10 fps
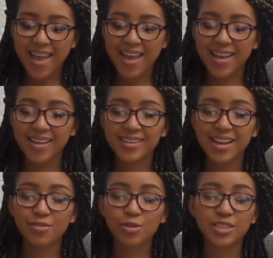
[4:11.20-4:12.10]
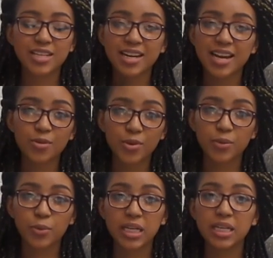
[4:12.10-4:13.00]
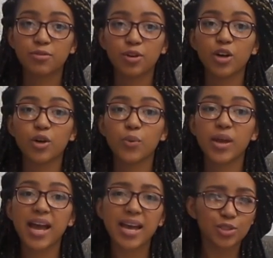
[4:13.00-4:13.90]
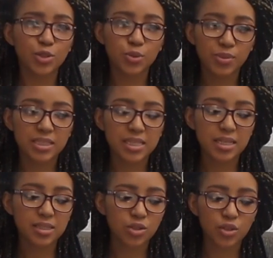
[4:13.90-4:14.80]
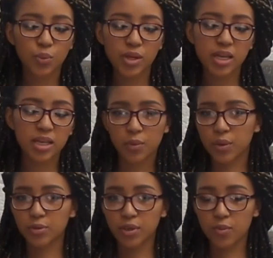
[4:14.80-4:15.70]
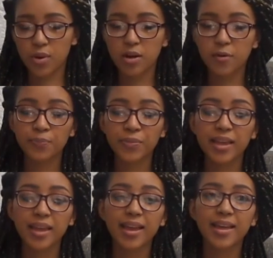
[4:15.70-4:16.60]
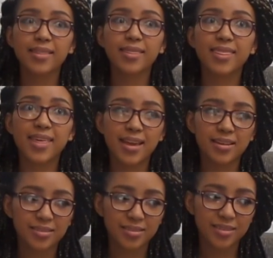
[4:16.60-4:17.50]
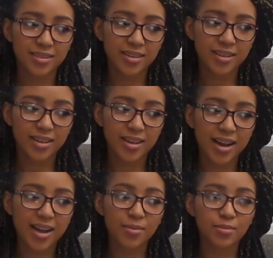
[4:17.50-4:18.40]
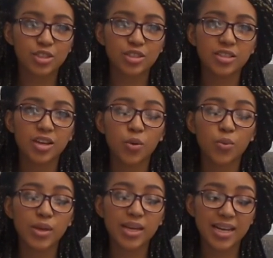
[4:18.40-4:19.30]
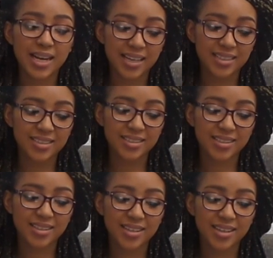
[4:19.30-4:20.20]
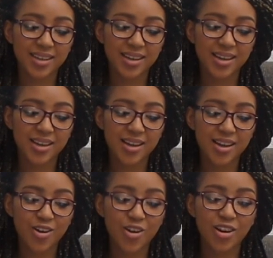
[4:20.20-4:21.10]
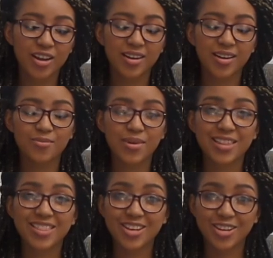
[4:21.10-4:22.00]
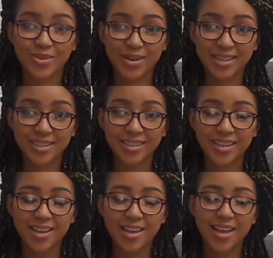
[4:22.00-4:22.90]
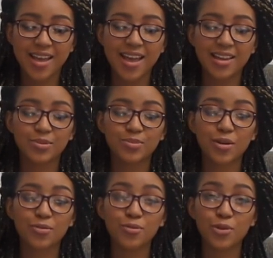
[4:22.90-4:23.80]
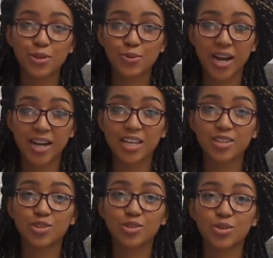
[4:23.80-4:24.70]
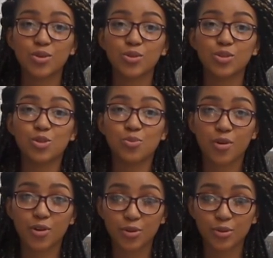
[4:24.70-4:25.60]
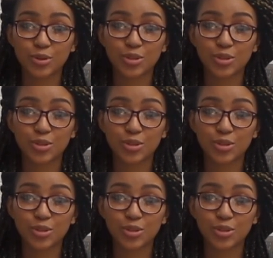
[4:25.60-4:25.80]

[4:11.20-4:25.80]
And I've also done another one, a weekly vlog where I had two meetings during the week and they went really well. Then I am a week late on my third one, and my fourth one is due tomorrow.